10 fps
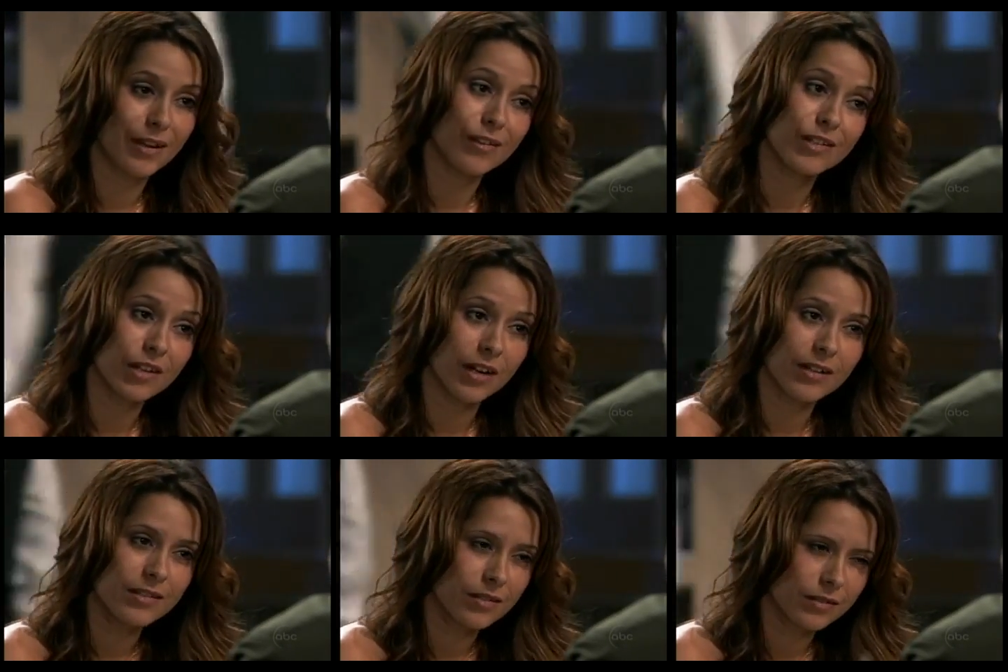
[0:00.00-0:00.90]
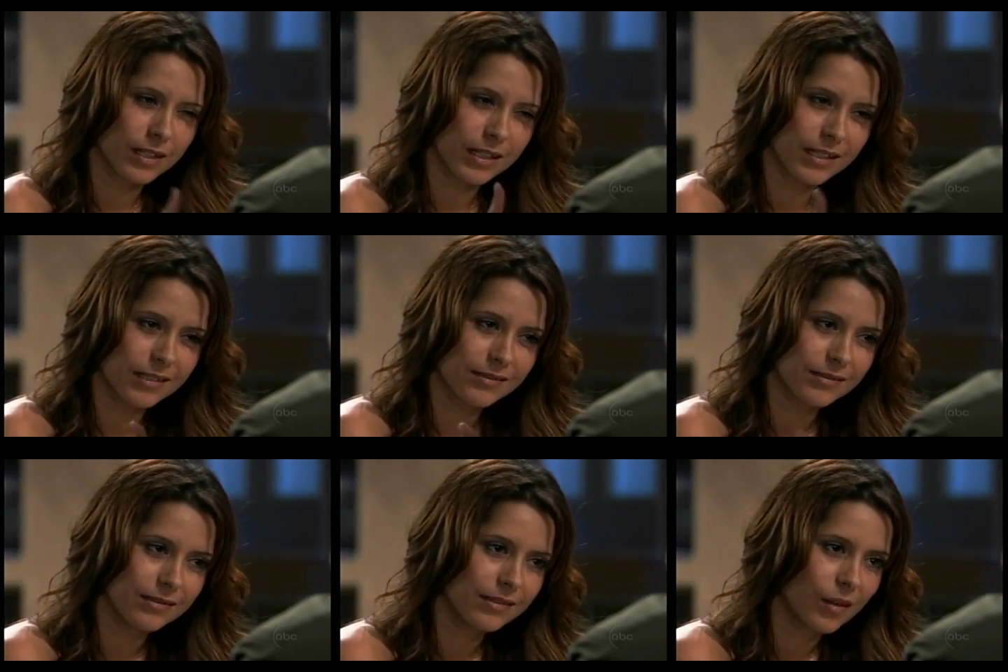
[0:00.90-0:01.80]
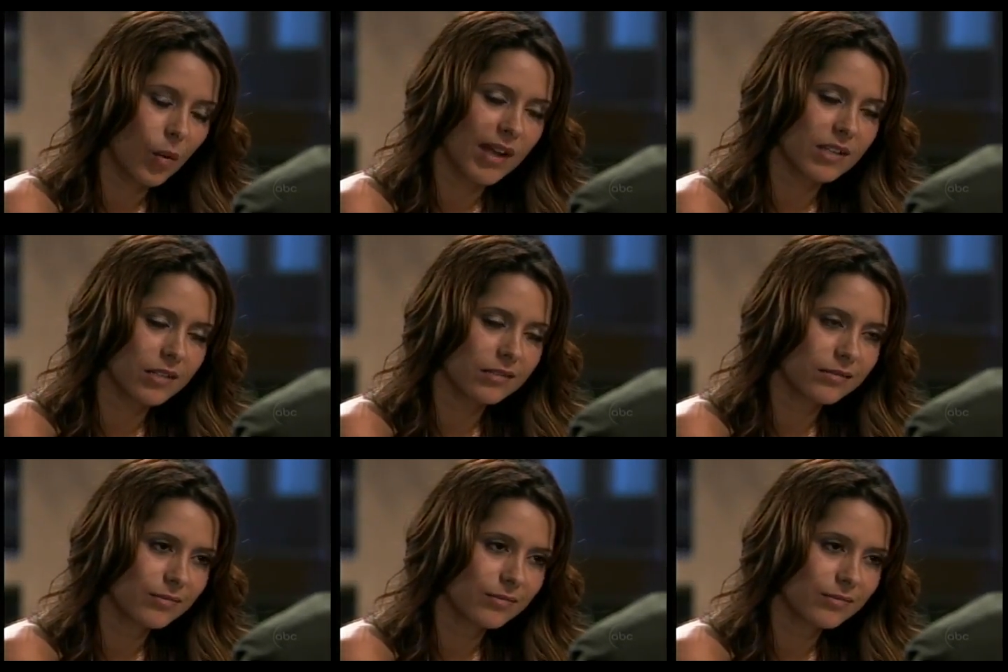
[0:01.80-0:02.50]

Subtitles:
with no strings, only wiser.